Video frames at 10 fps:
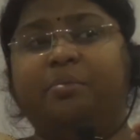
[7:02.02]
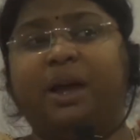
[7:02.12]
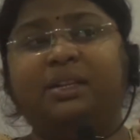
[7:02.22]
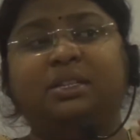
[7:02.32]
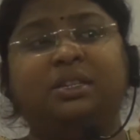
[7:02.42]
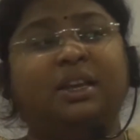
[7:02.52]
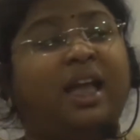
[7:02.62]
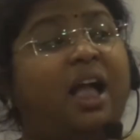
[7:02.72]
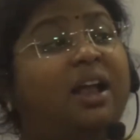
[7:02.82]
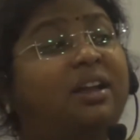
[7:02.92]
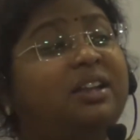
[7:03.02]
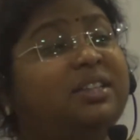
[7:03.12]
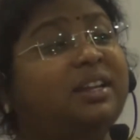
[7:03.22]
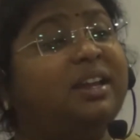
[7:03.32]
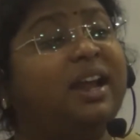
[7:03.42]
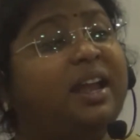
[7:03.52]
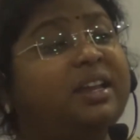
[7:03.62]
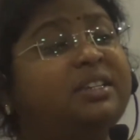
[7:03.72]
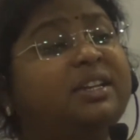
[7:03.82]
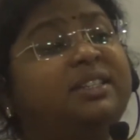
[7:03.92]
but under certain
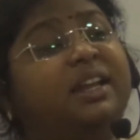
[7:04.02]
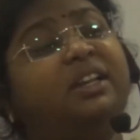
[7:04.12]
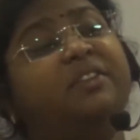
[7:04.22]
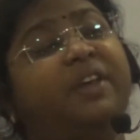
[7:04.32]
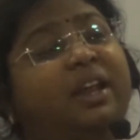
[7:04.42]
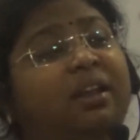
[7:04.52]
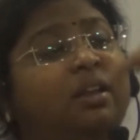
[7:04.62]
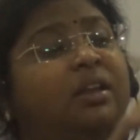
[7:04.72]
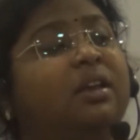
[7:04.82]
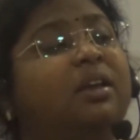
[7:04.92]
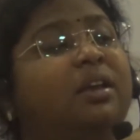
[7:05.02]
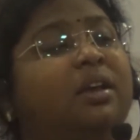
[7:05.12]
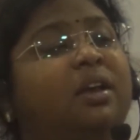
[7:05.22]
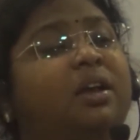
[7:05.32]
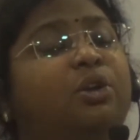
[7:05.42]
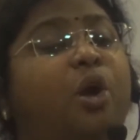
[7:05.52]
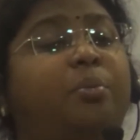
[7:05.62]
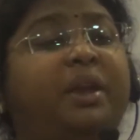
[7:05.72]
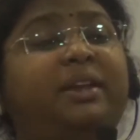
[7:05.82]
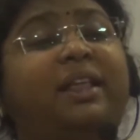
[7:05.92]
conditions, center will
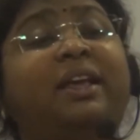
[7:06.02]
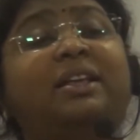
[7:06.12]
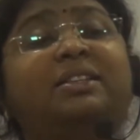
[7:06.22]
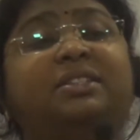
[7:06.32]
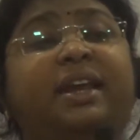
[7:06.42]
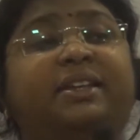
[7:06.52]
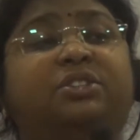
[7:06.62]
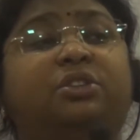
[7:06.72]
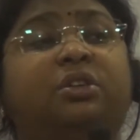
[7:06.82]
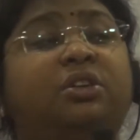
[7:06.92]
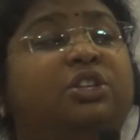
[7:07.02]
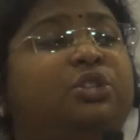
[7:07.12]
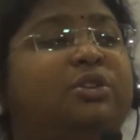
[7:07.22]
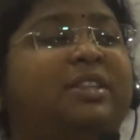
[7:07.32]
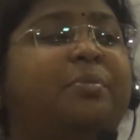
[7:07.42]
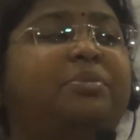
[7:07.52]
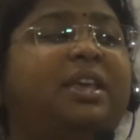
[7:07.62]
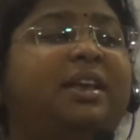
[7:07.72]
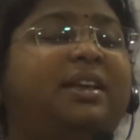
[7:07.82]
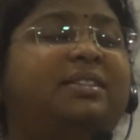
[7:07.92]
dominate the states. So some
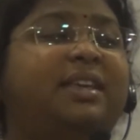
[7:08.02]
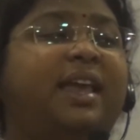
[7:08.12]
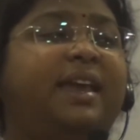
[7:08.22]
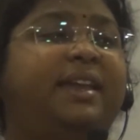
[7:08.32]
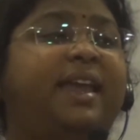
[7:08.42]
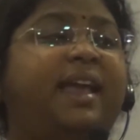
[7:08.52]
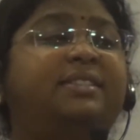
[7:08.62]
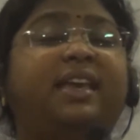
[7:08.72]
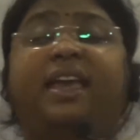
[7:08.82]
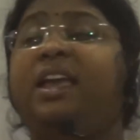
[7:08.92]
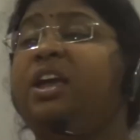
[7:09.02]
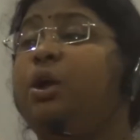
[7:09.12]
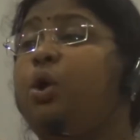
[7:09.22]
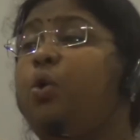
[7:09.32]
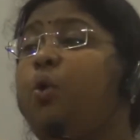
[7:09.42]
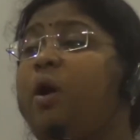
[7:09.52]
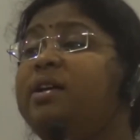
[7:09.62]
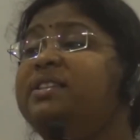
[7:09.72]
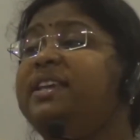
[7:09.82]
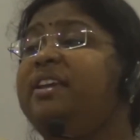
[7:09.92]
thinkers say India is a
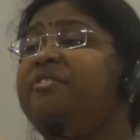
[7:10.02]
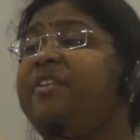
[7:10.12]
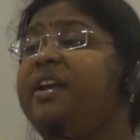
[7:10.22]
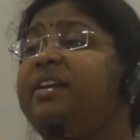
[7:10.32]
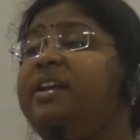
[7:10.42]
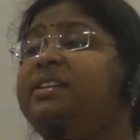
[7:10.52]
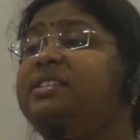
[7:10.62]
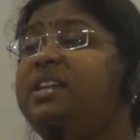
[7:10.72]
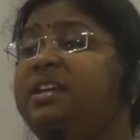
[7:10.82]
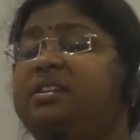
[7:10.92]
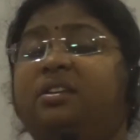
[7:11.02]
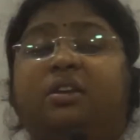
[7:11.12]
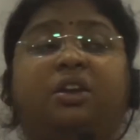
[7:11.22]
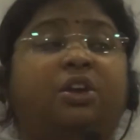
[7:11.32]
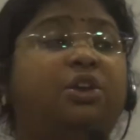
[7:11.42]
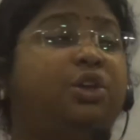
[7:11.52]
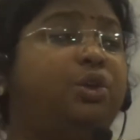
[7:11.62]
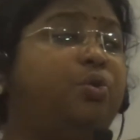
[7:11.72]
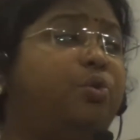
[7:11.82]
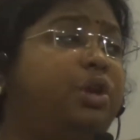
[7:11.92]
quasi-federal state.
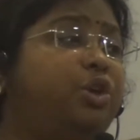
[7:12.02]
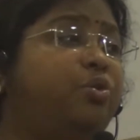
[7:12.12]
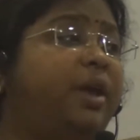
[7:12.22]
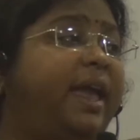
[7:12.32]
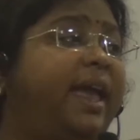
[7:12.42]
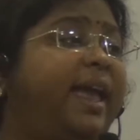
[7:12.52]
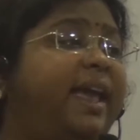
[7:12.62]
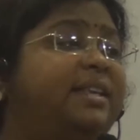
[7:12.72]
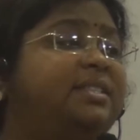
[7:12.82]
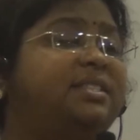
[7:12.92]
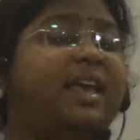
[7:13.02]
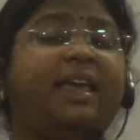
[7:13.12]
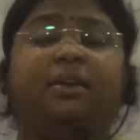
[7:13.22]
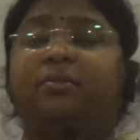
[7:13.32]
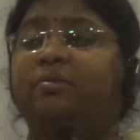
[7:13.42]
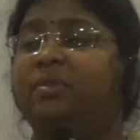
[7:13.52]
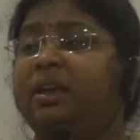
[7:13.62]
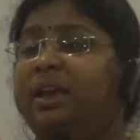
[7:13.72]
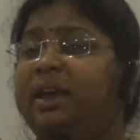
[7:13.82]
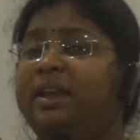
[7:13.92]
QUASI.
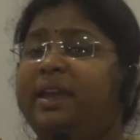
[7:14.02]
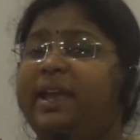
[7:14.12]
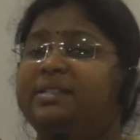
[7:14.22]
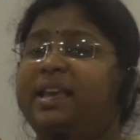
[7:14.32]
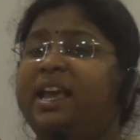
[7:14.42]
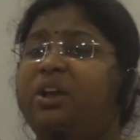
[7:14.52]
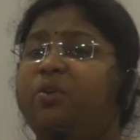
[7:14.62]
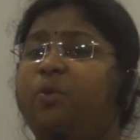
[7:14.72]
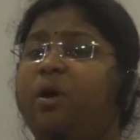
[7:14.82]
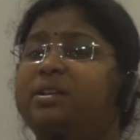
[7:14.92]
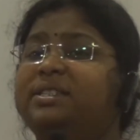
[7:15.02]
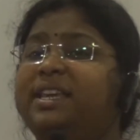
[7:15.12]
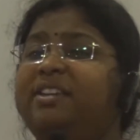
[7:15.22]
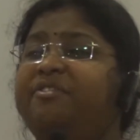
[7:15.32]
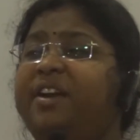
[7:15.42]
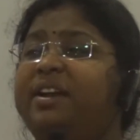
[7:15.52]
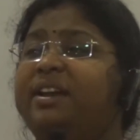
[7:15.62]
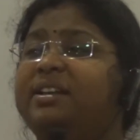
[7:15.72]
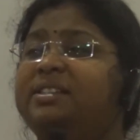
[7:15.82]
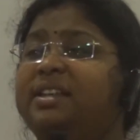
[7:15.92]
India is a
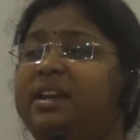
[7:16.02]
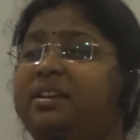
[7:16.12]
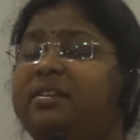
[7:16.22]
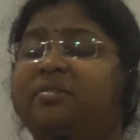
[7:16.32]
quasi-federal state.